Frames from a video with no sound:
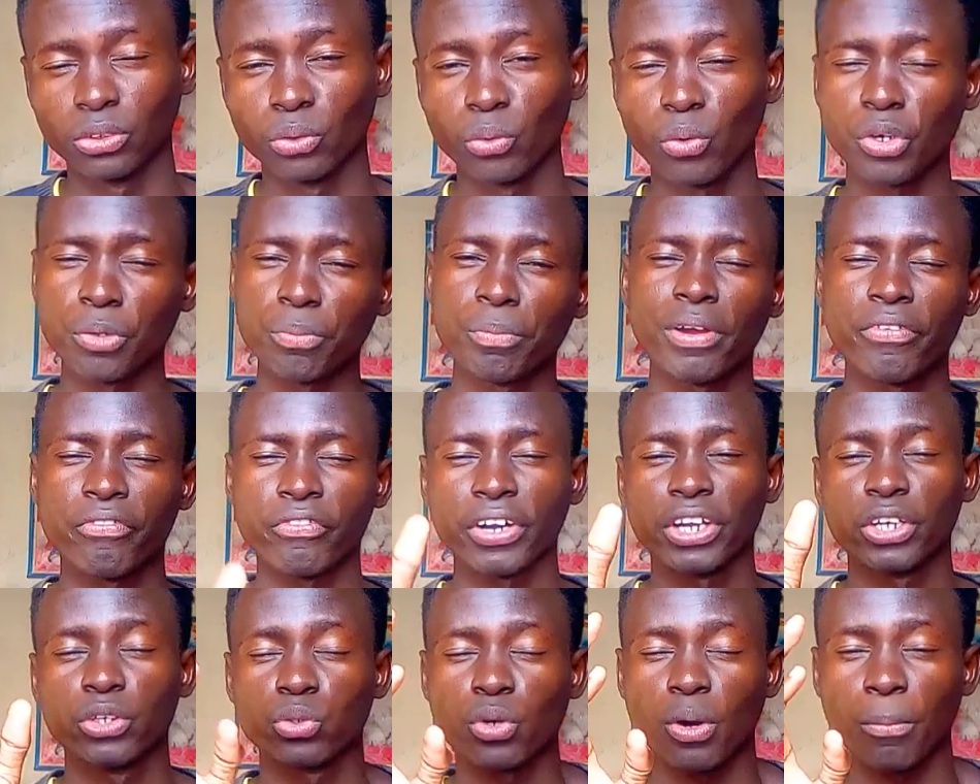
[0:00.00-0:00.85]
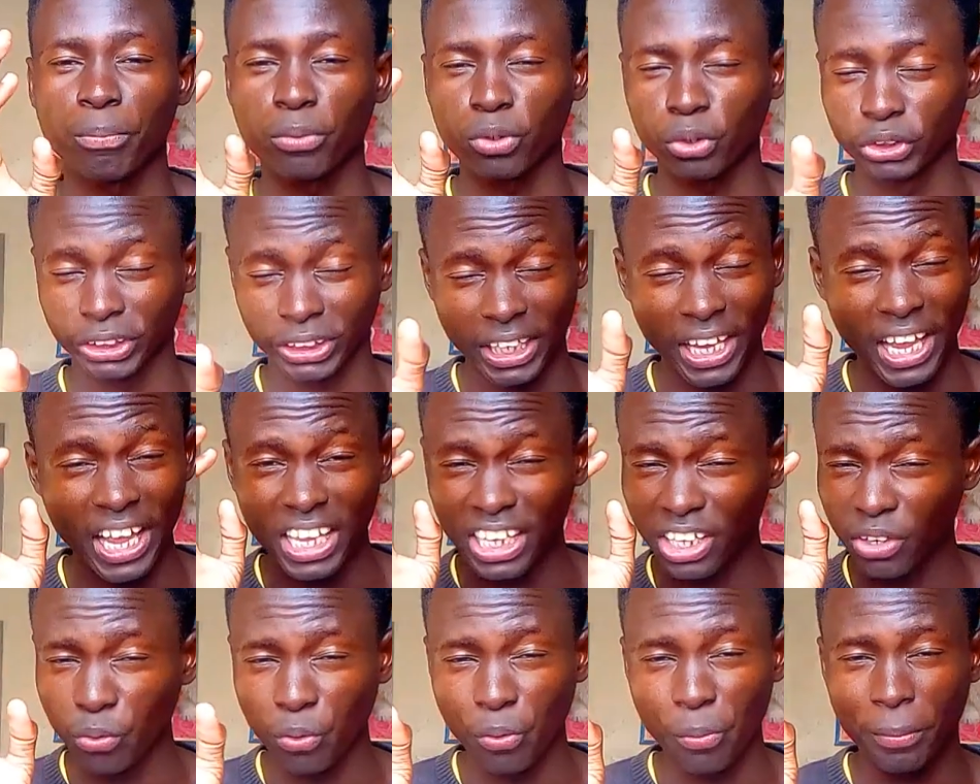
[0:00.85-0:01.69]
You won't be afraid to approach
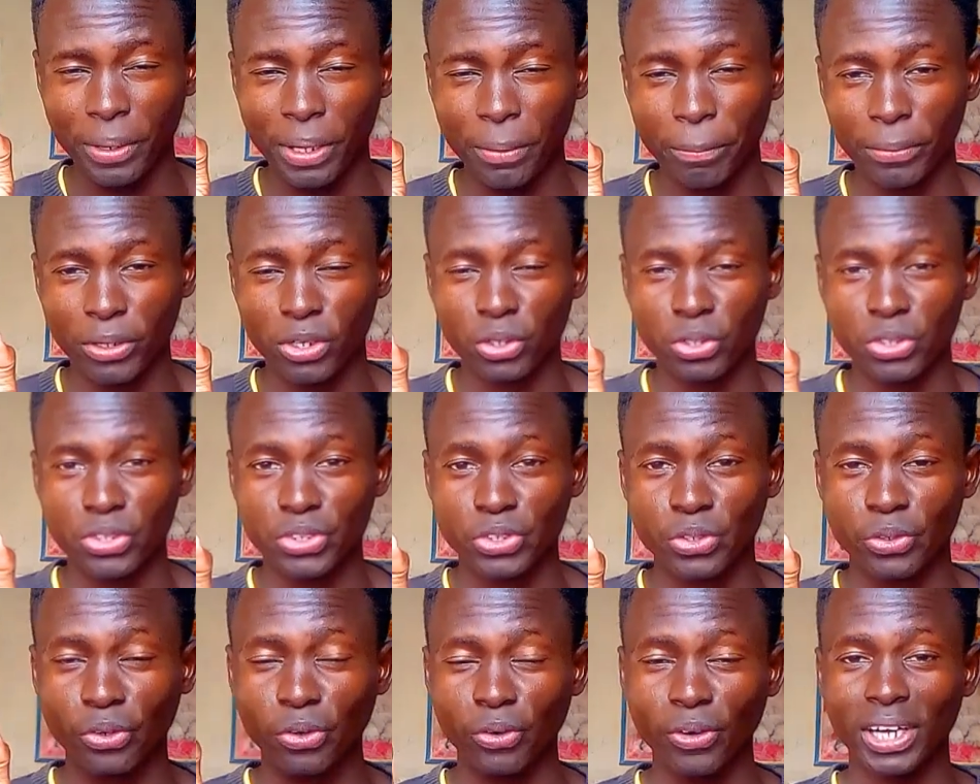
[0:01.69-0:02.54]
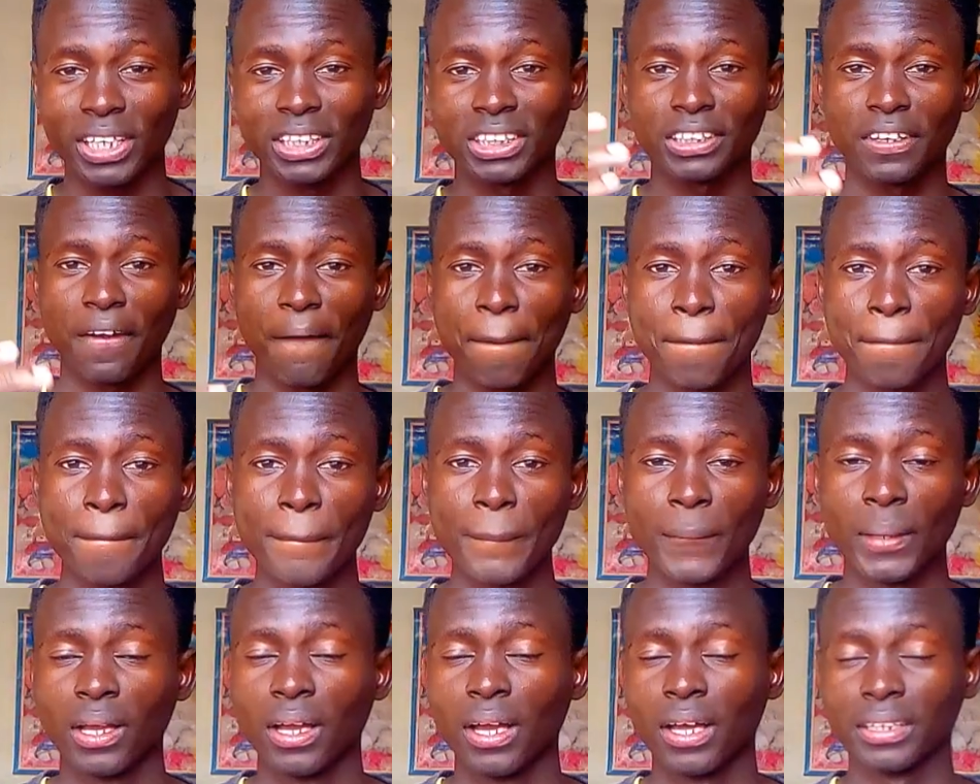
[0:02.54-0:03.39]
any woman, because you know what,
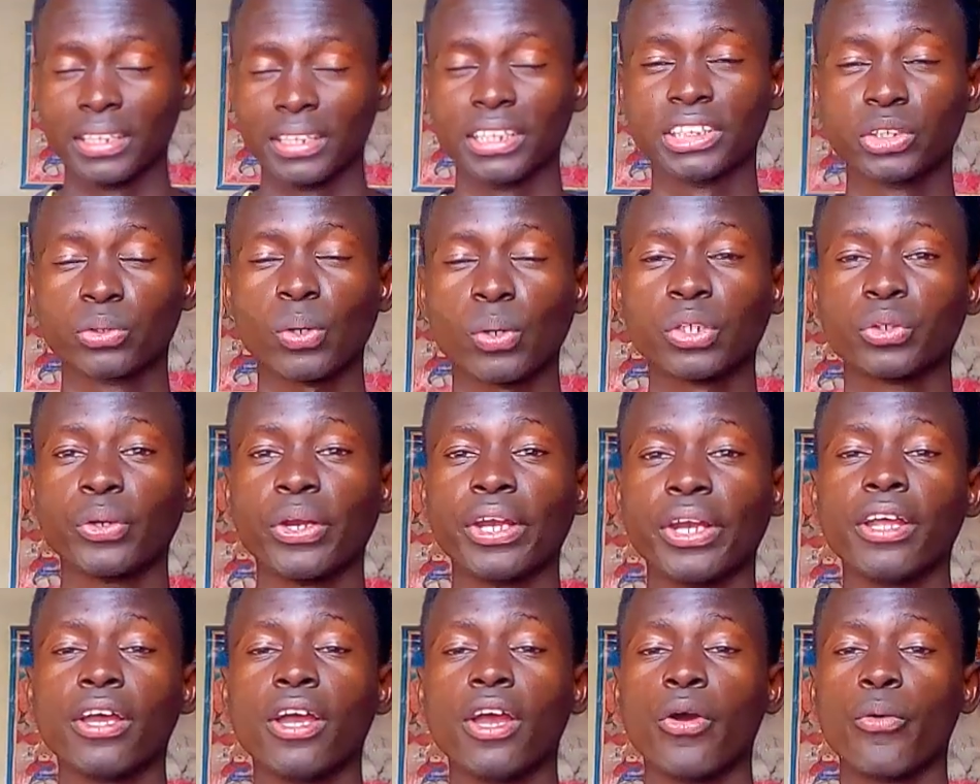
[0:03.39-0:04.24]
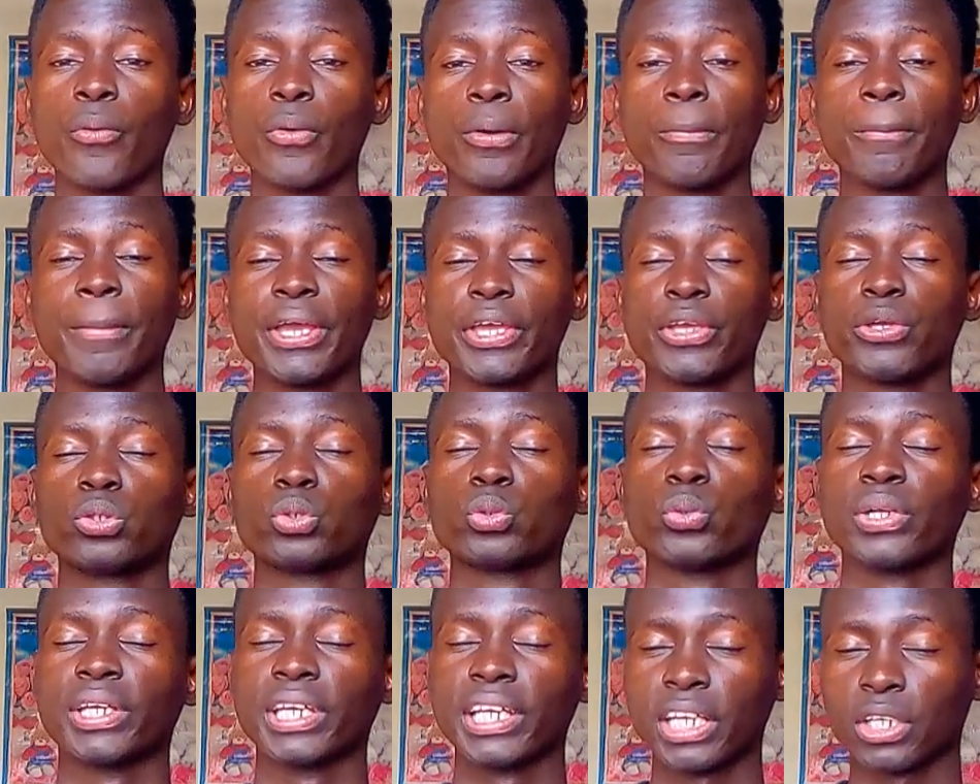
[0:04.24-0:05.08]
this is what will make you
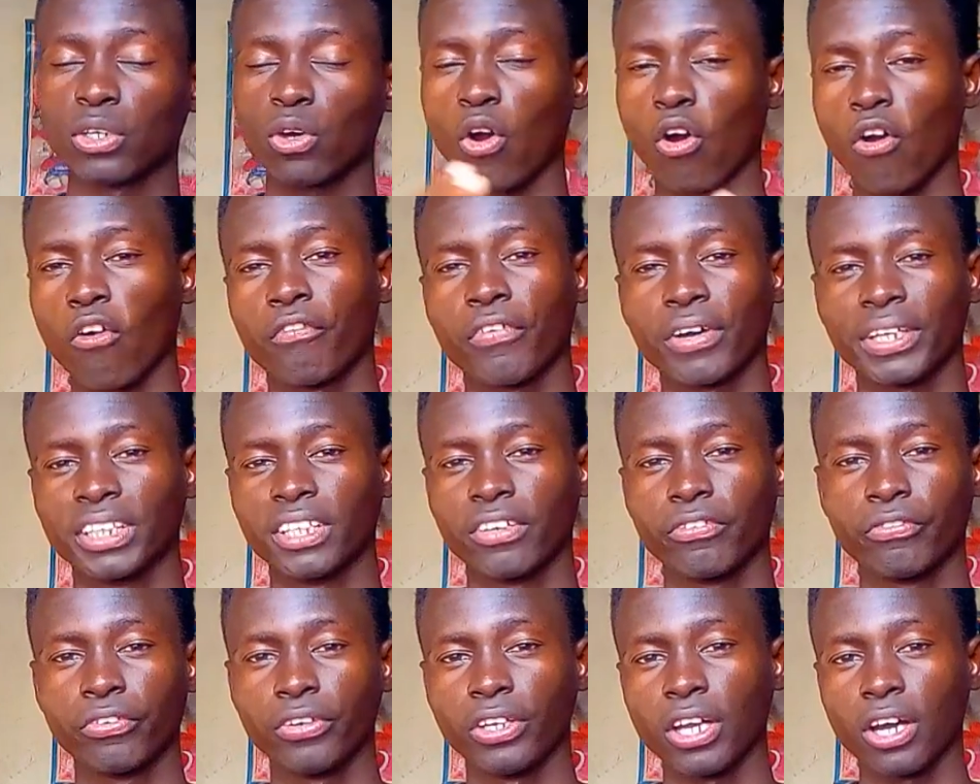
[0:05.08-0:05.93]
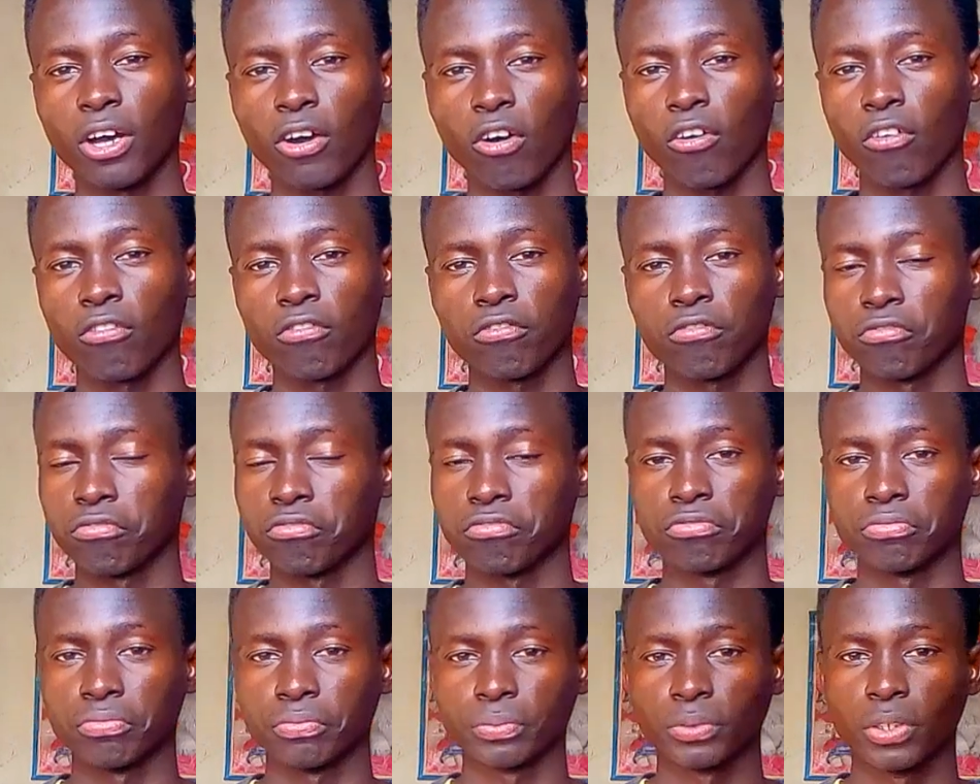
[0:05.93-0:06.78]
to get over the fear of
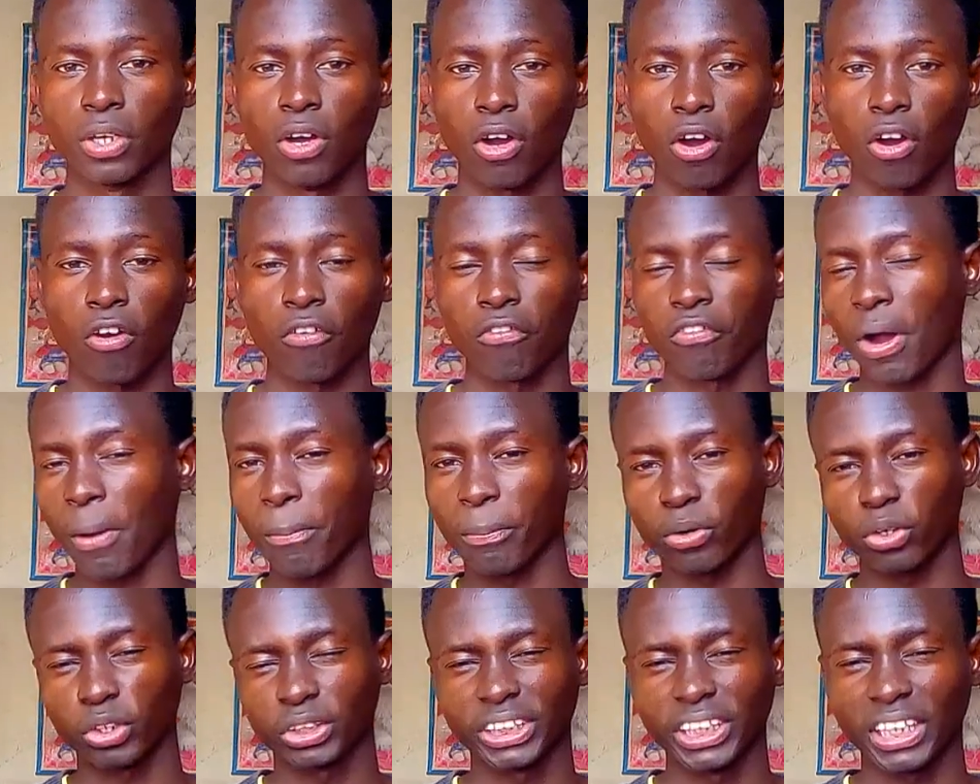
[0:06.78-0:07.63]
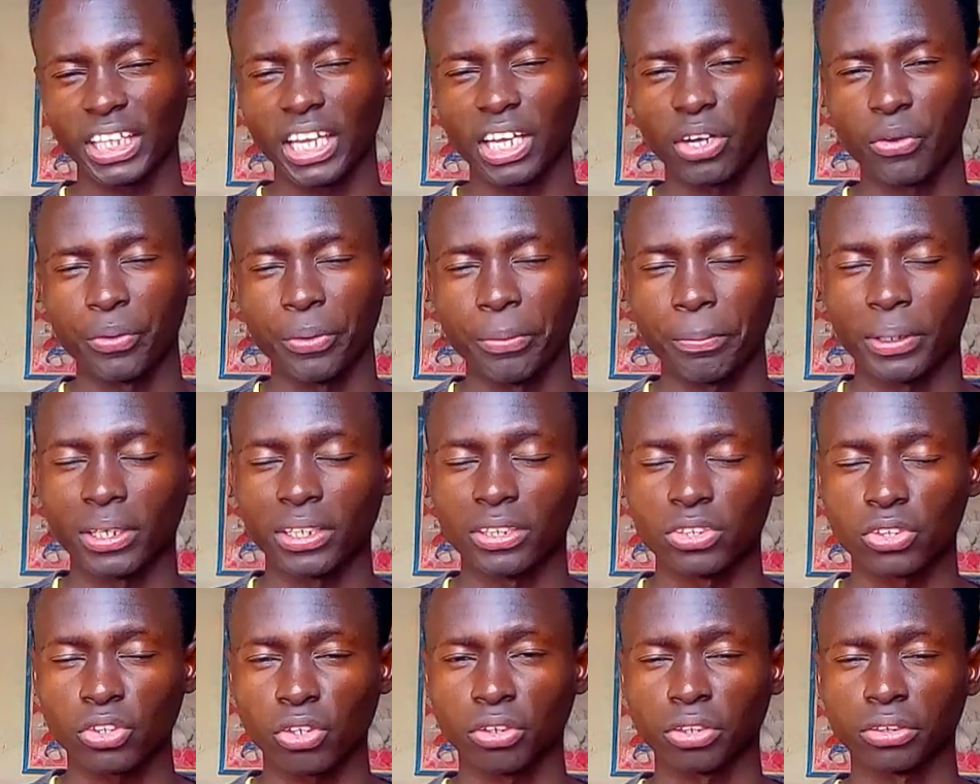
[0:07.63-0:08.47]
approaching any woman.
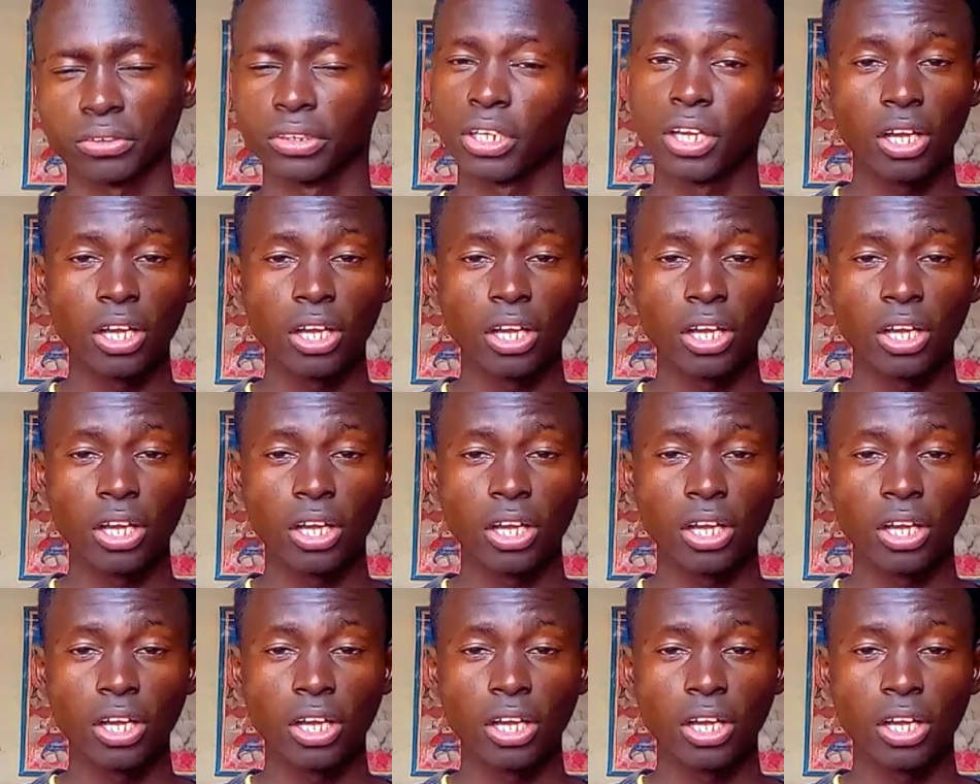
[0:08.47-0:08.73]
So